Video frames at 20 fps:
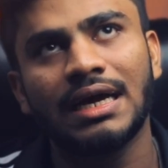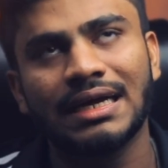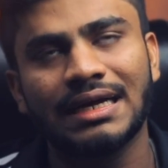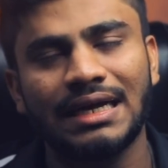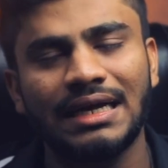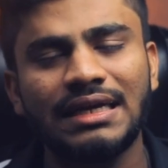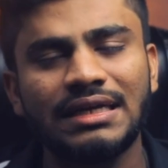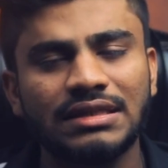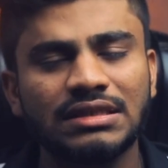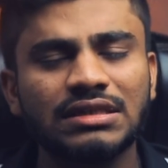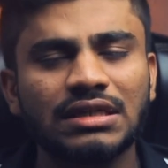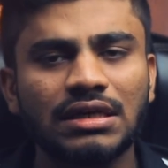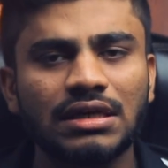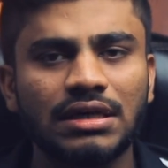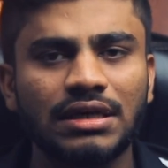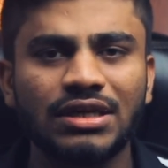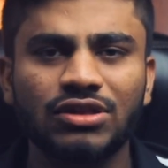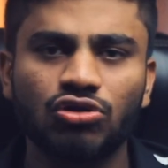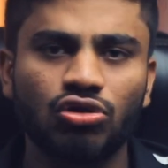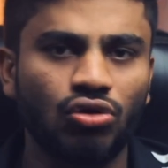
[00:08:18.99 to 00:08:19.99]
guys,
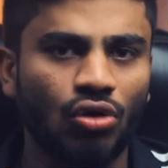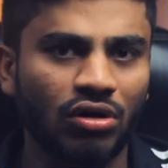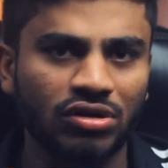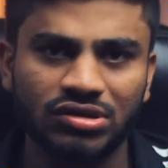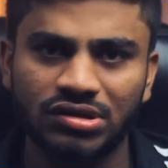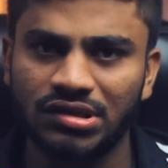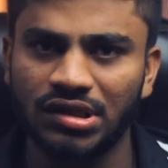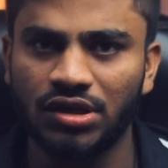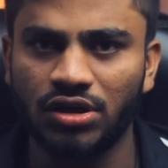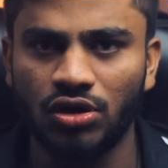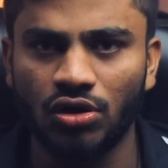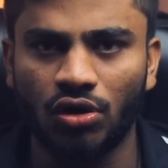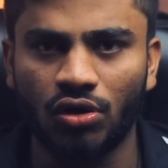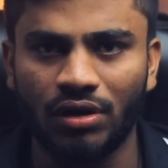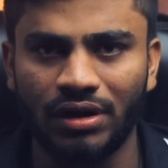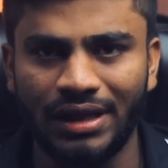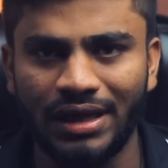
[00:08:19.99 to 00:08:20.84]
it's not secure.